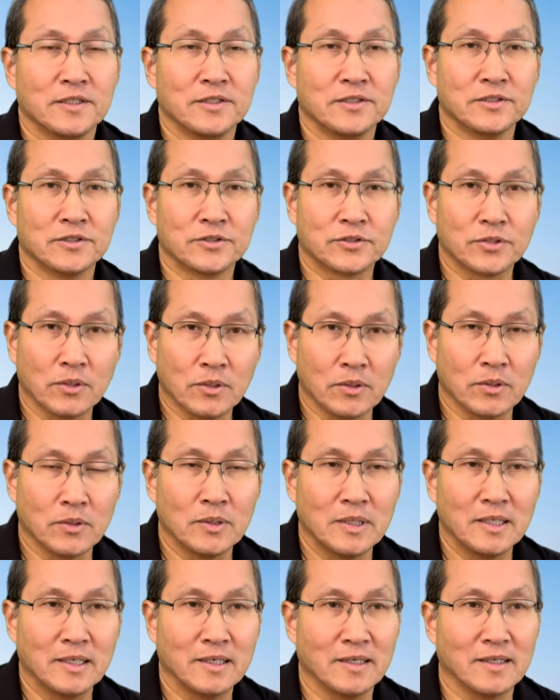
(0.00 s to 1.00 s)
So,
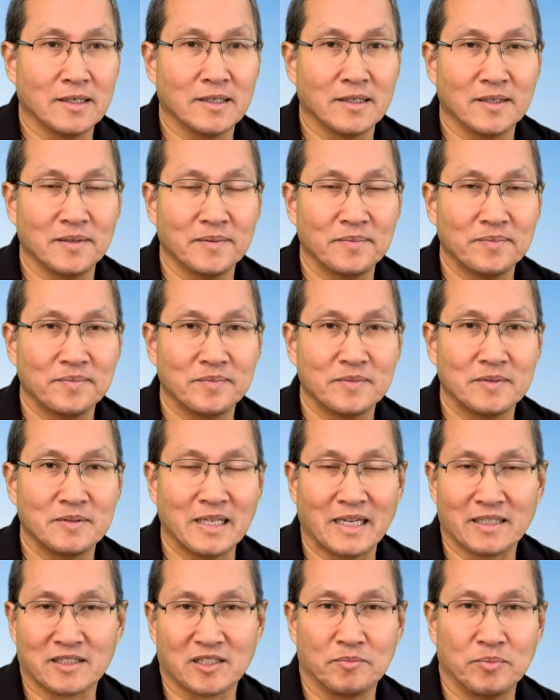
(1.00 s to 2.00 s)

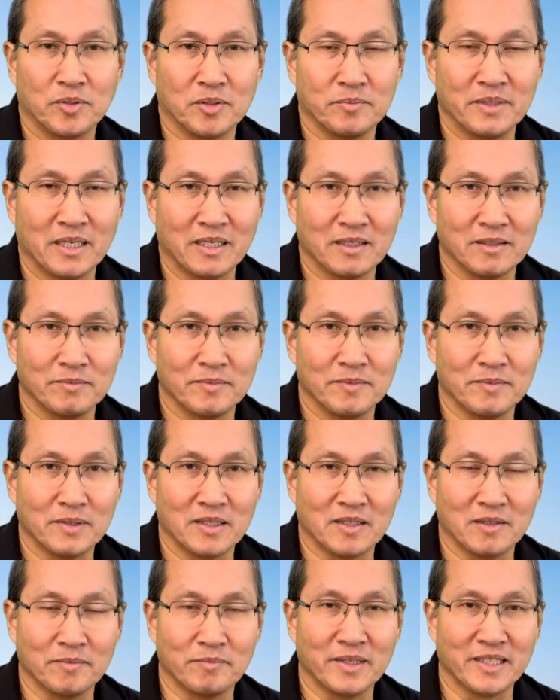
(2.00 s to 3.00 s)
doctor put me
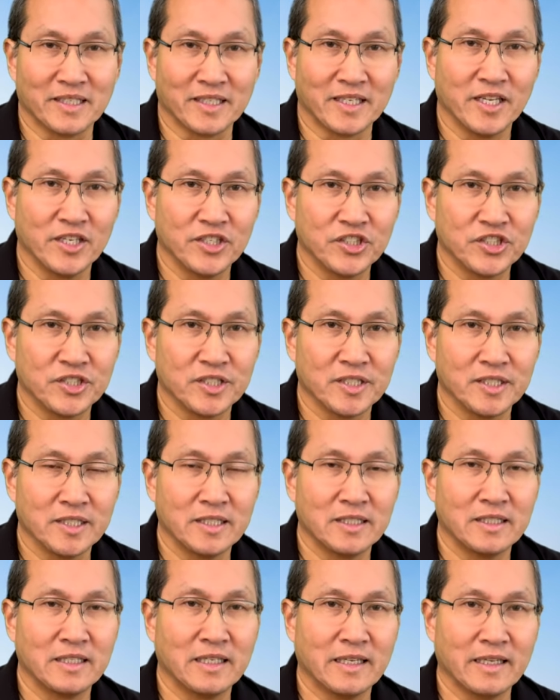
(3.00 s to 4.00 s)
on
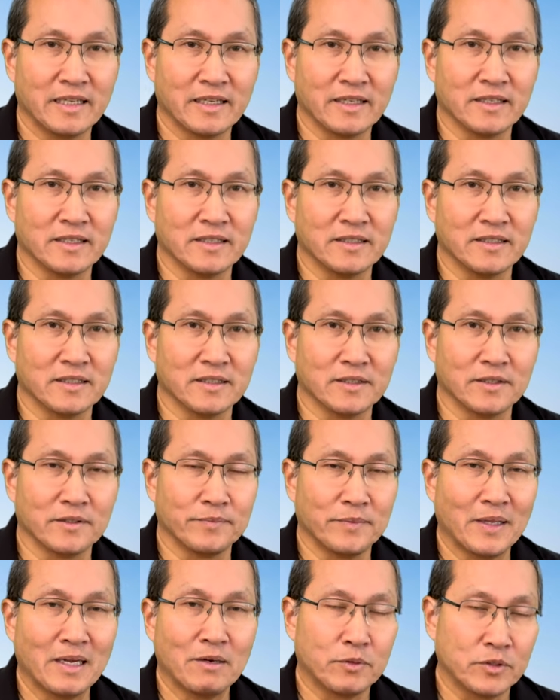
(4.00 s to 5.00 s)
medication, and
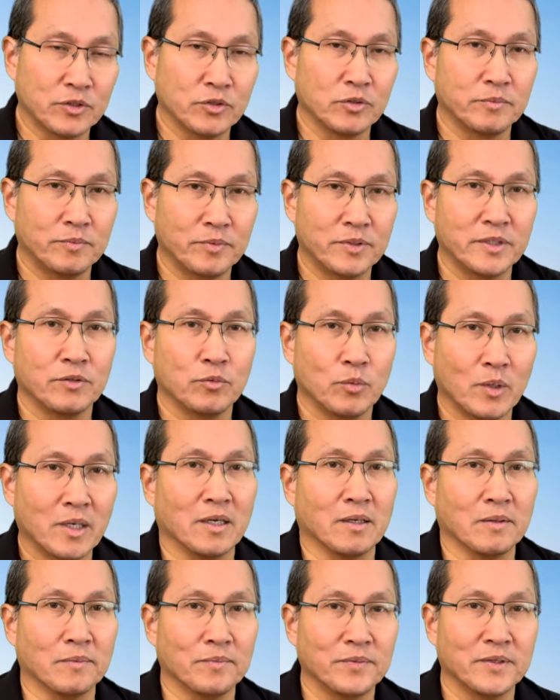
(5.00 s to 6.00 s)
now we're doing pretty
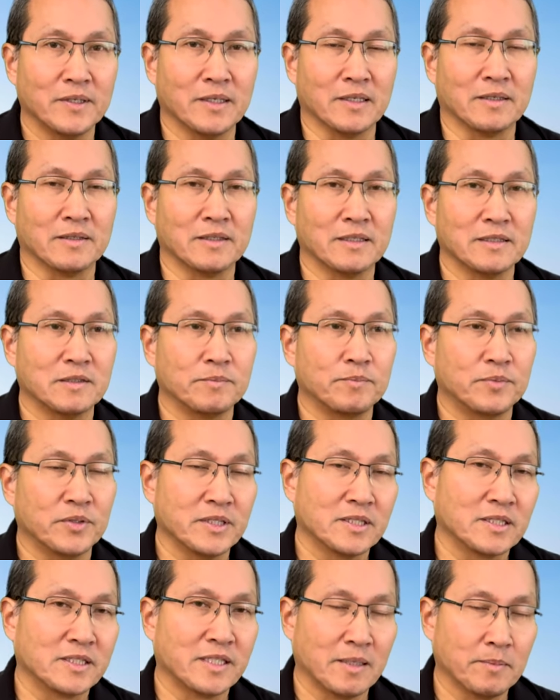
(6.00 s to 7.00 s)
well. Yeah, it's pretty
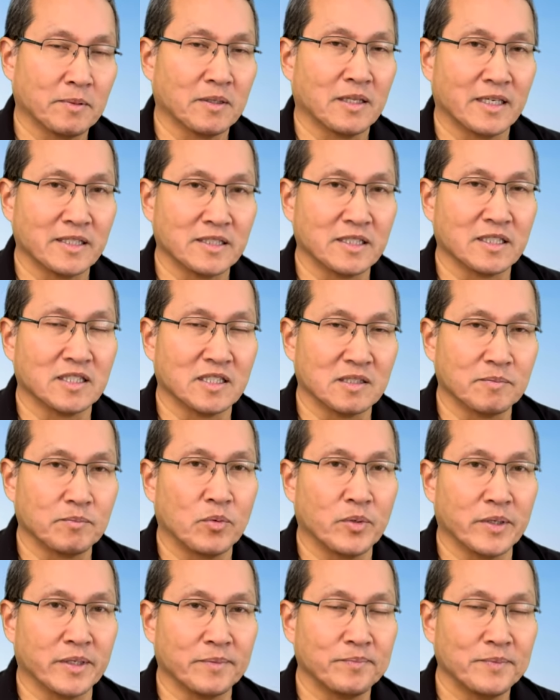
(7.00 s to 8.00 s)
stabilized at this
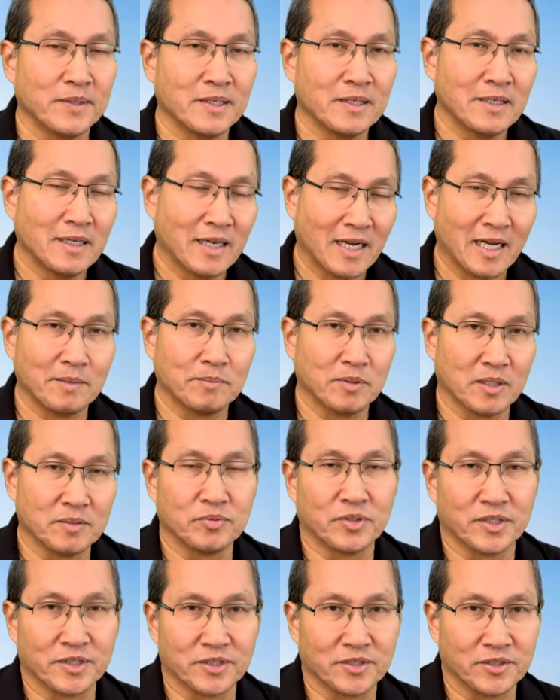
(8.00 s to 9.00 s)
point. High blood
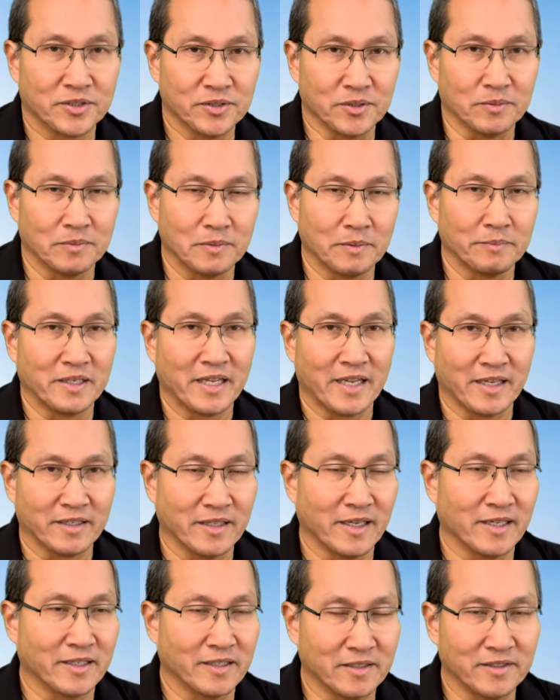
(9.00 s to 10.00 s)
pressure, too. Let me add
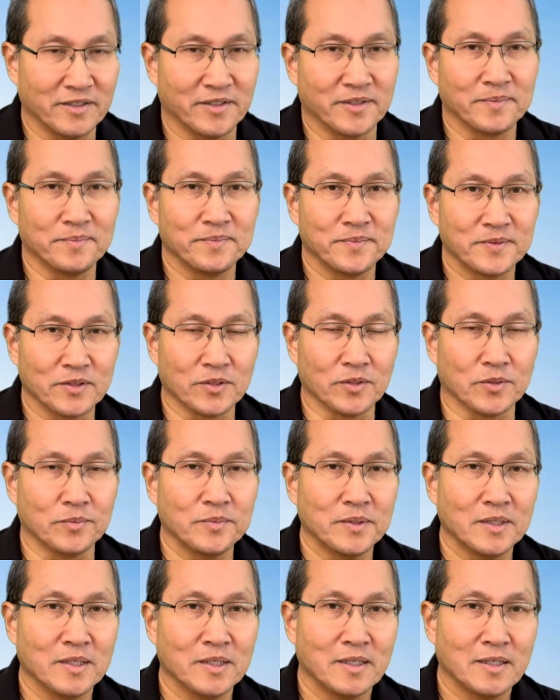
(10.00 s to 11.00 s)
that in there. So,
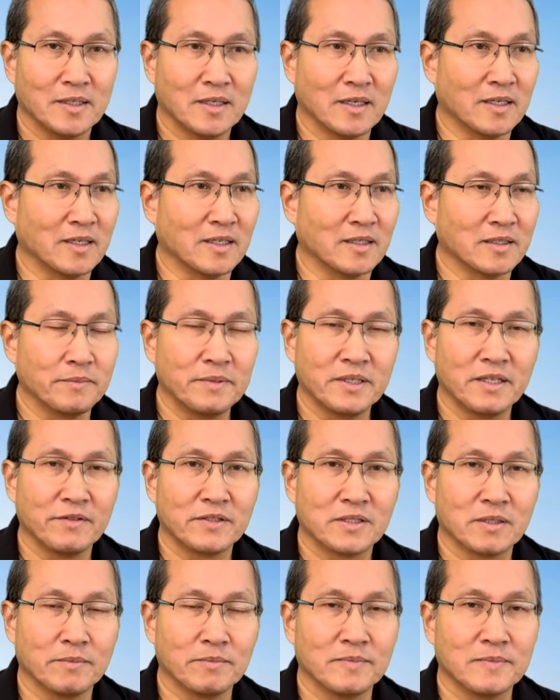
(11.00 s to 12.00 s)
let me give you
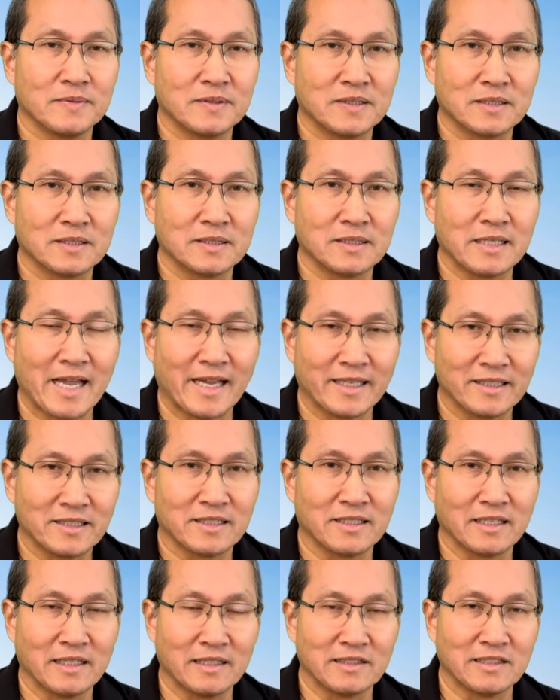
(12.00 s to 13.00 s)
some
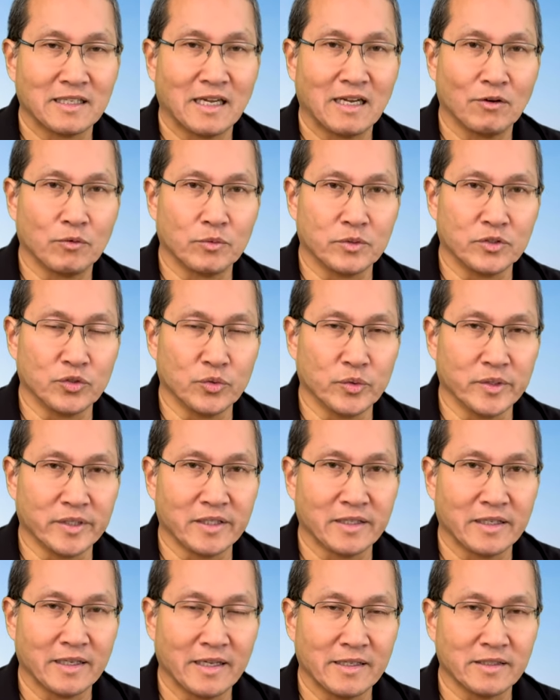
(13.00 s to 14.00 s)
stats as how we're
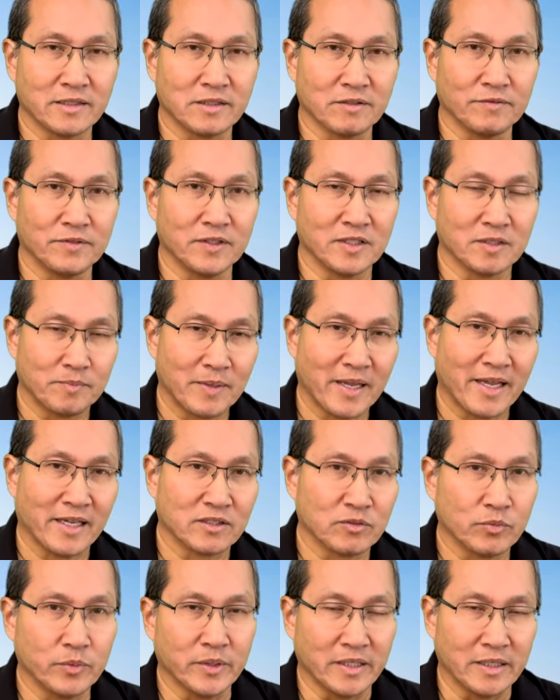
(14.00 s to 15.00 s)
doing as of this
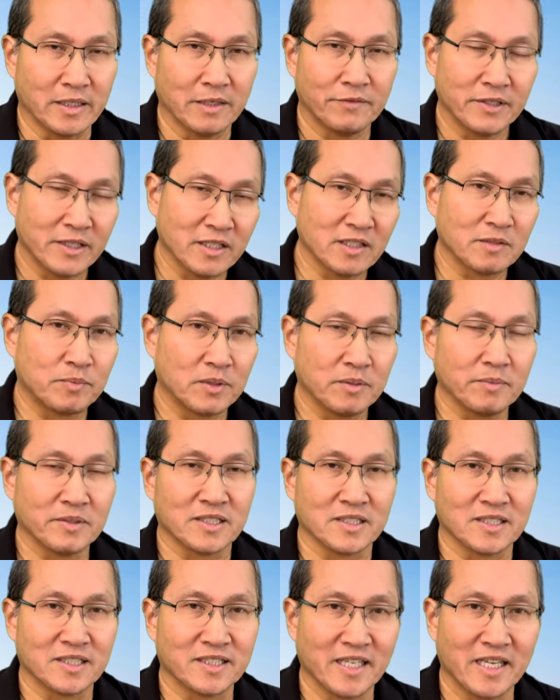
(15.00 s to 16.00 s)
past week. Everything's pretty much
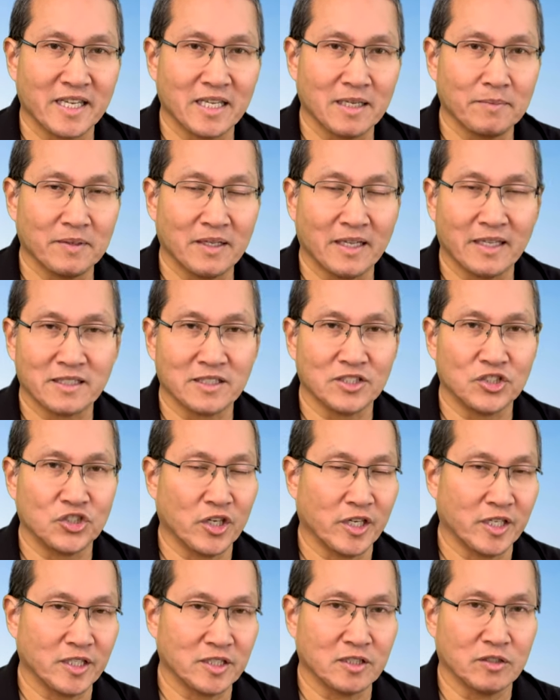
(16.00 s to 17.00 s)
the same. It hasn't
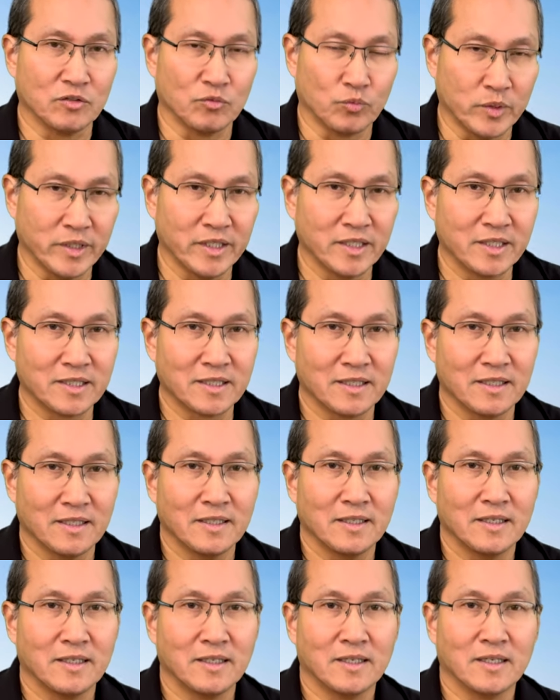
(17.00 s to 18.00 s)
changed in weeks.
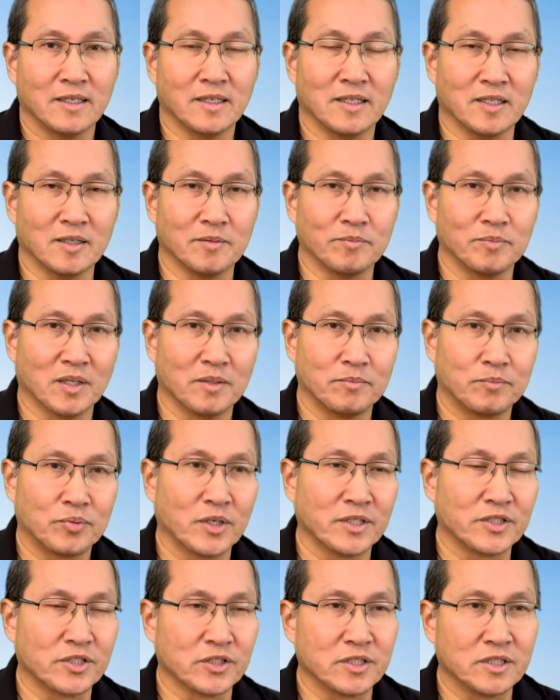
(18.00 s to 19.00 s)
Blood
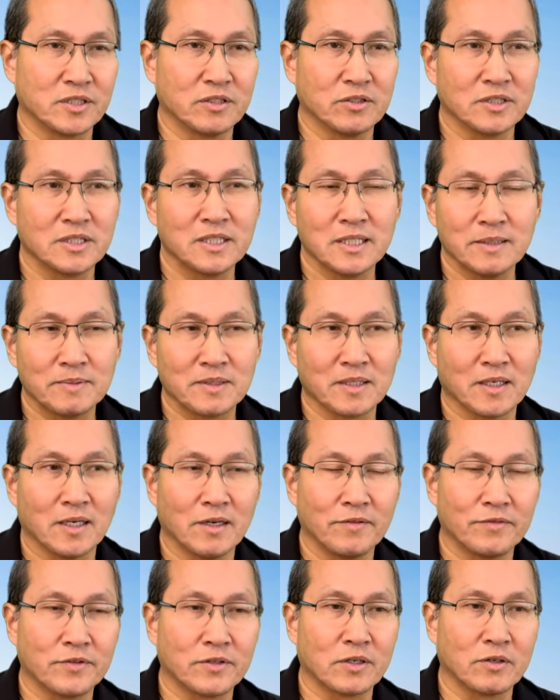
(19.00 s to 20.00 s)
pressure still seems to
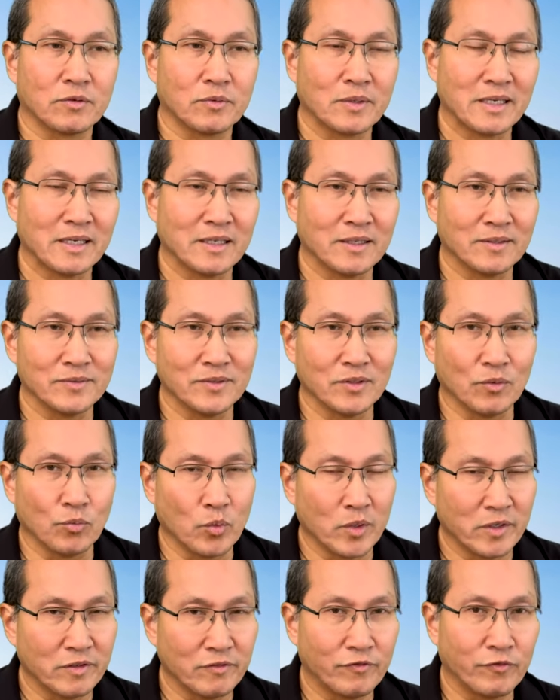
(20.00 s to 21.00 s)
hover around the
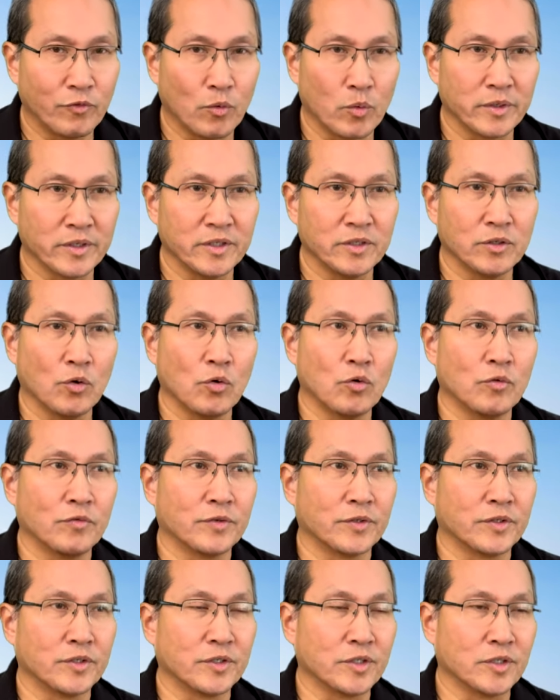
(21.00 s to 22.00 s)
140
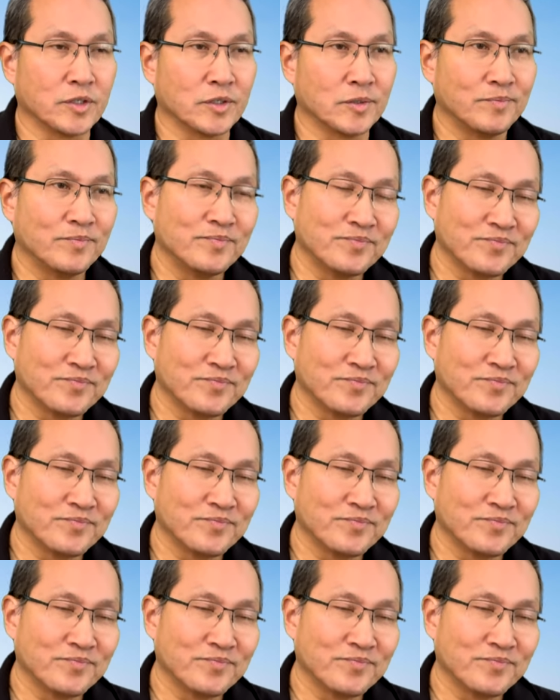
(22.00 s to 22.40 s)
over